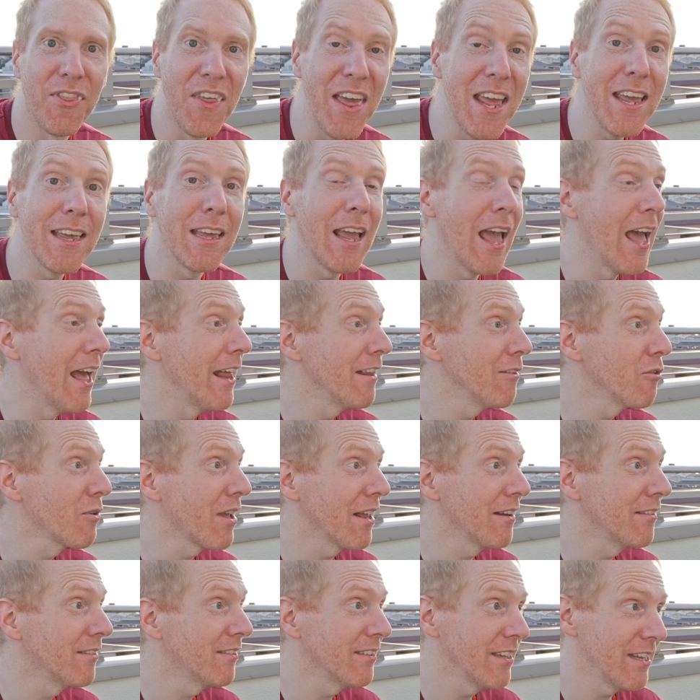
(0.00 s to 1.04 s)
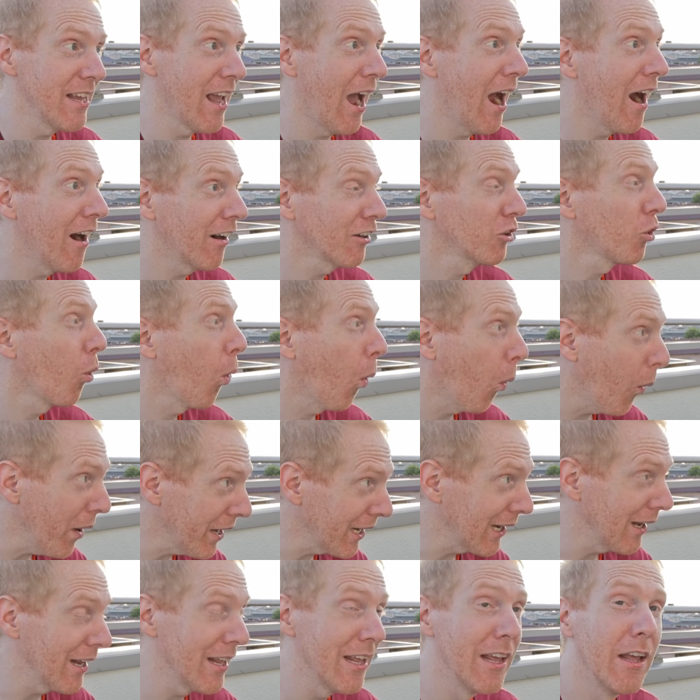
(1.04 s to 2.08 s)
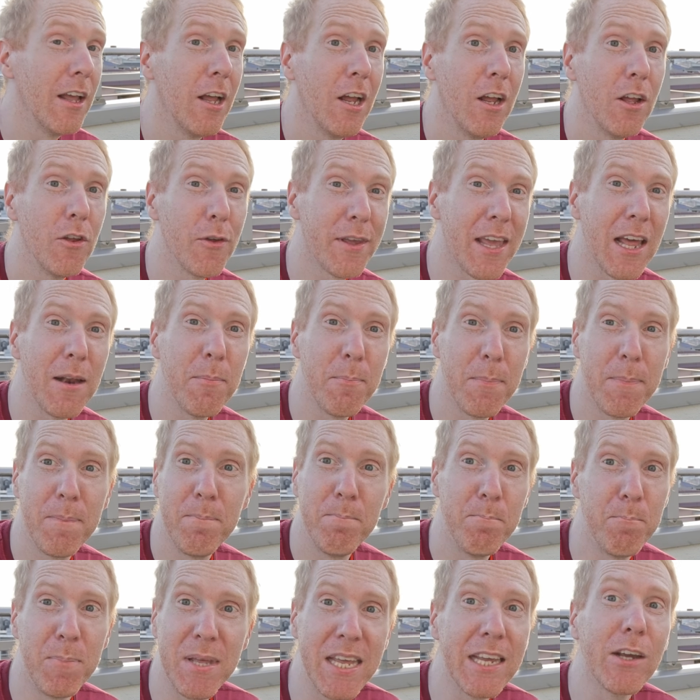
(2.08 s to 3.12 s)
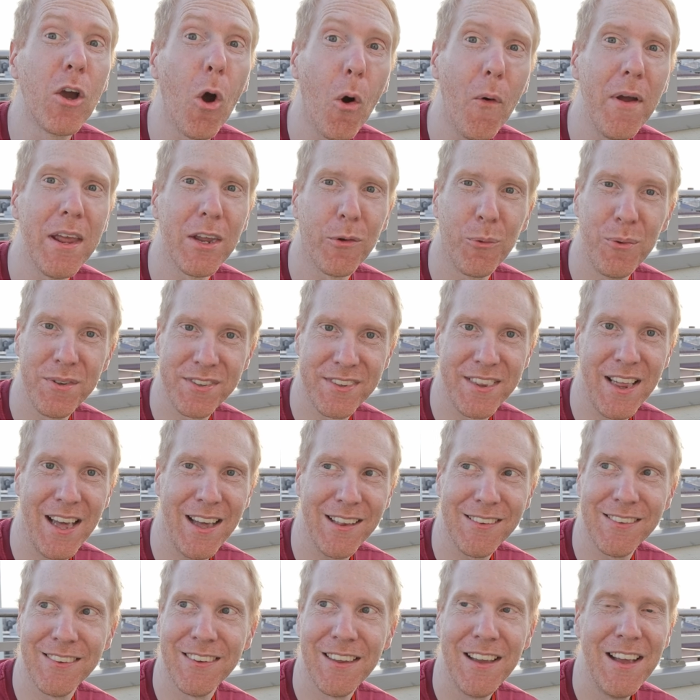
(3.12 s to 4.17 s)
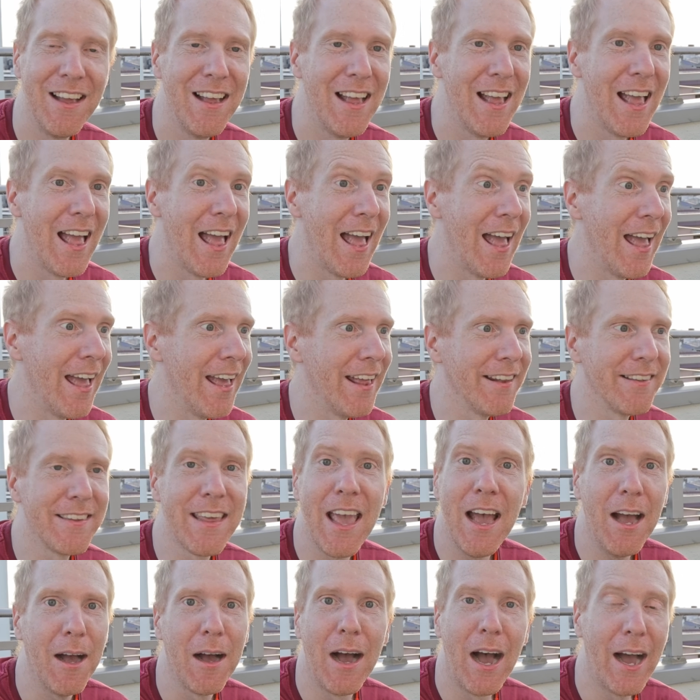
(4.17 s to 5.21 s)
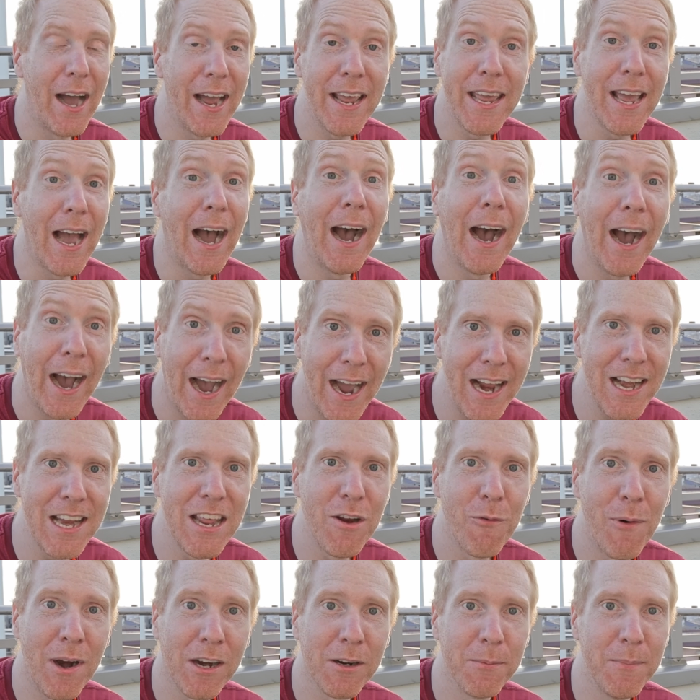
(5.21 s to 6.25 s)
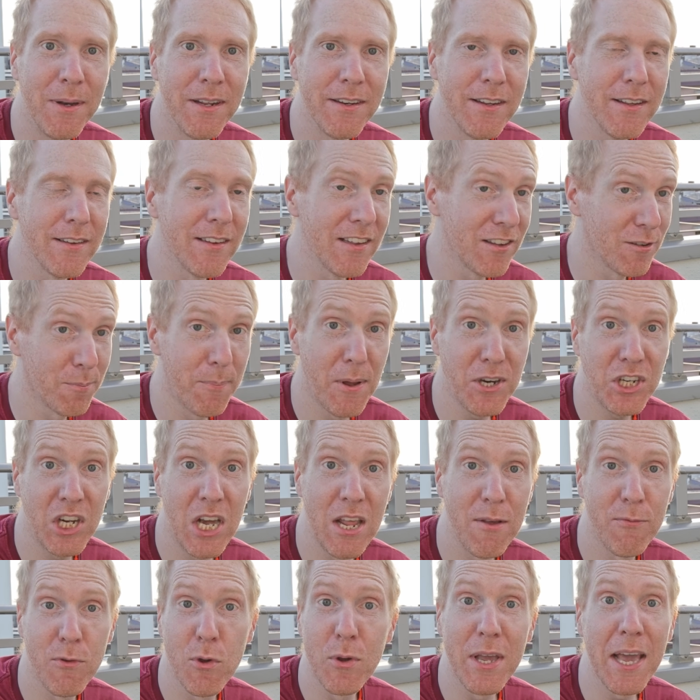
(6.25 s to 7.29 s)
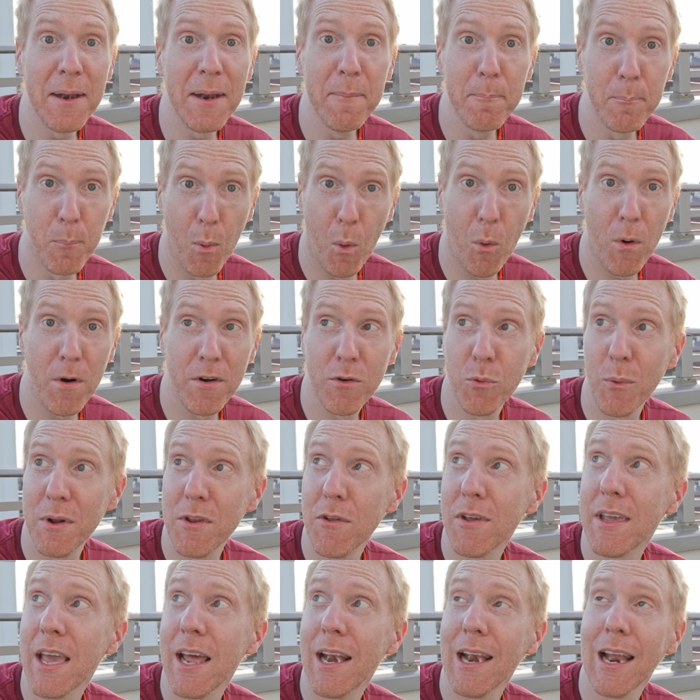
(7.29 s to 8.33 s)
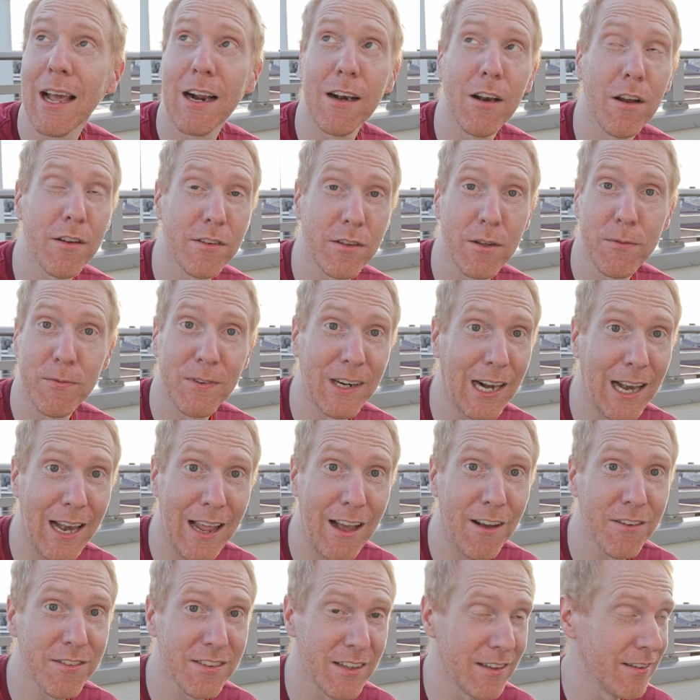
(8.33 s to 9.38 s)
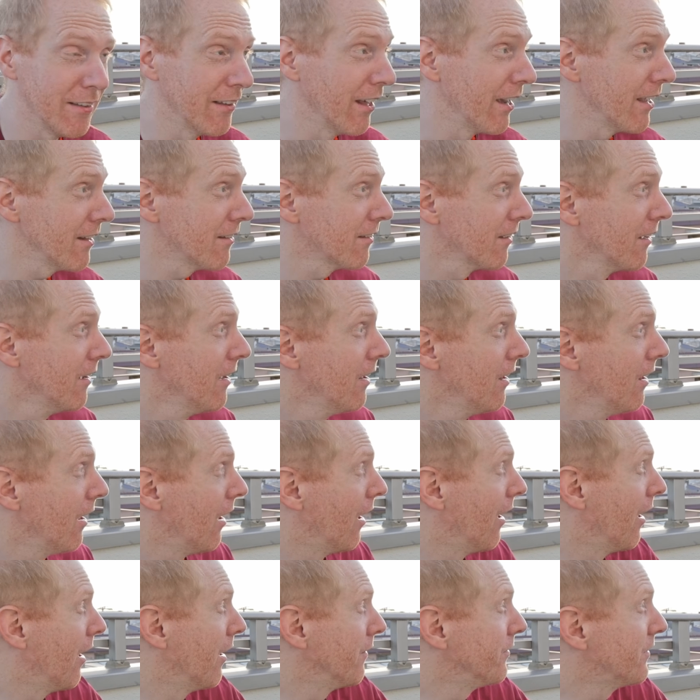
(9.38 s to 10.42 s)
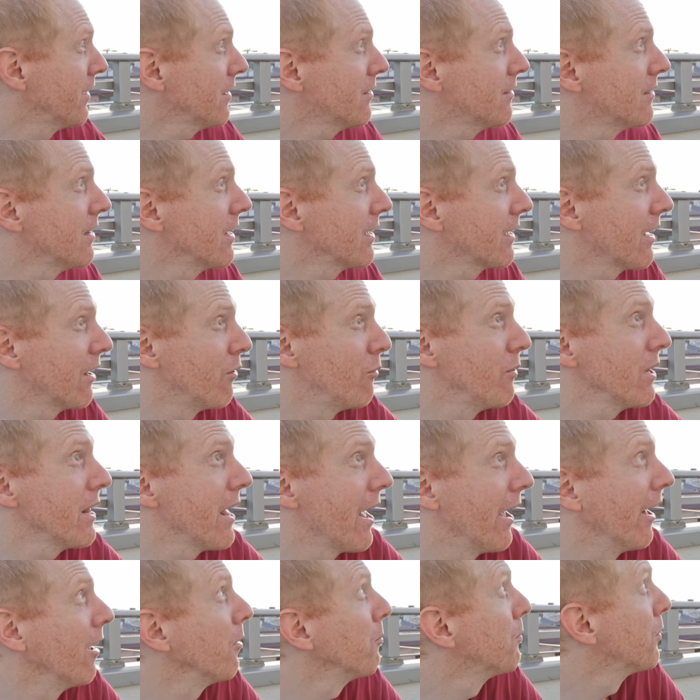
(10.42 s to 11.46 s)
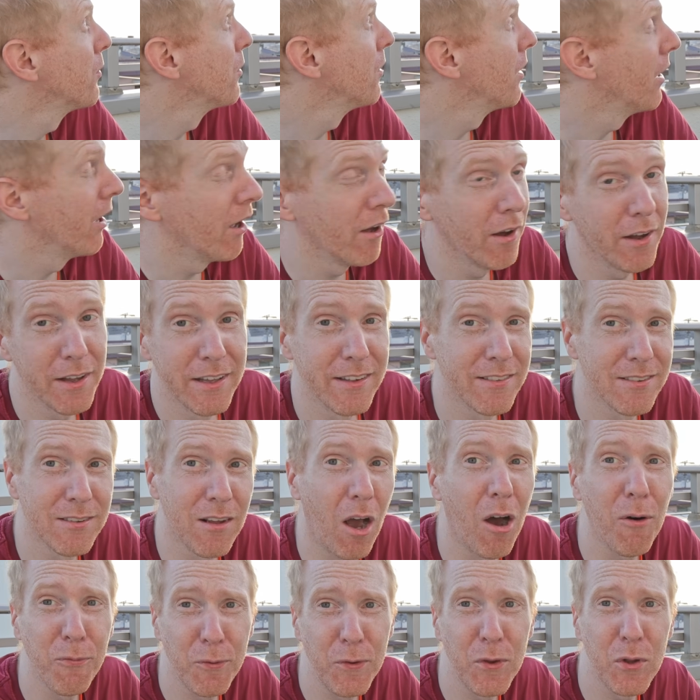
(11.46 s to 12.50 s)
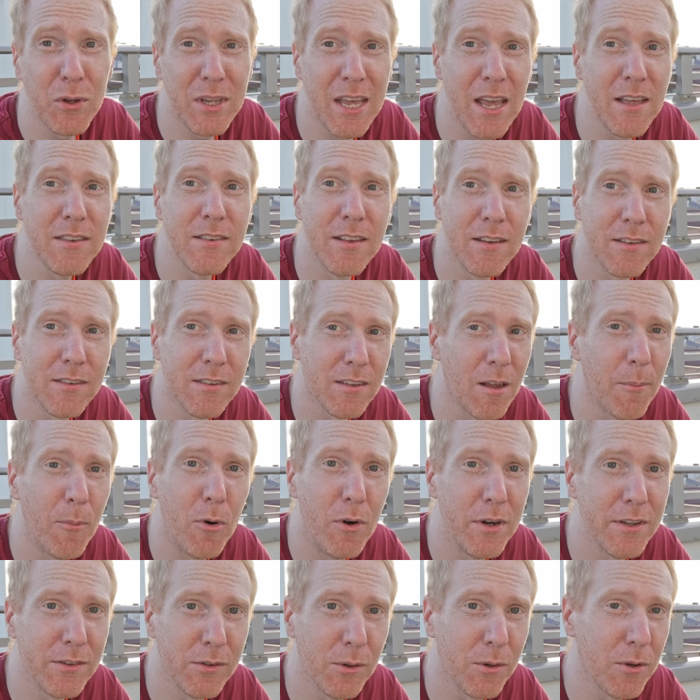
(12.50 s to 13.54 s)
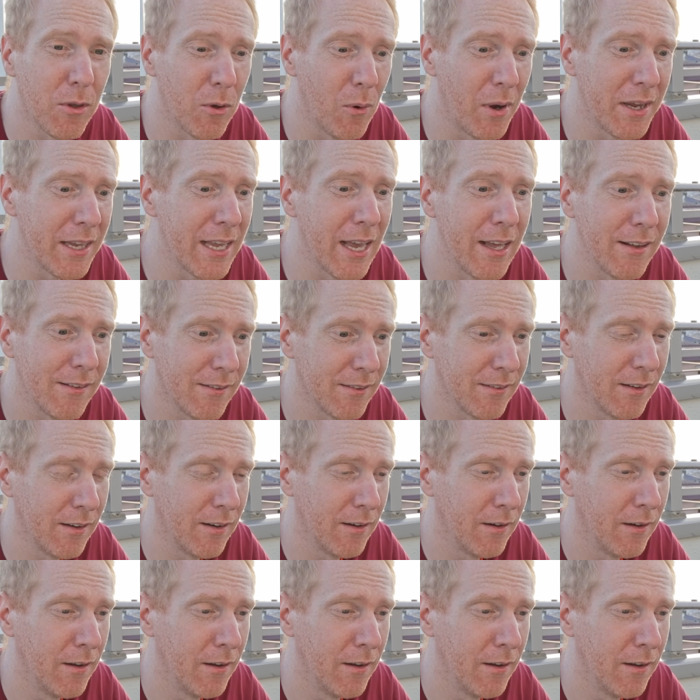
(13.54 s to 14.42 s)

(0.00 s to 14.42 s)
thing, and you can see how quickly you can be going with that. And yeah, I highly recommend it, especially if you get bored when you get like lots of clouds at night. This thing can really help. It's often the case in summer in Tokyo. I get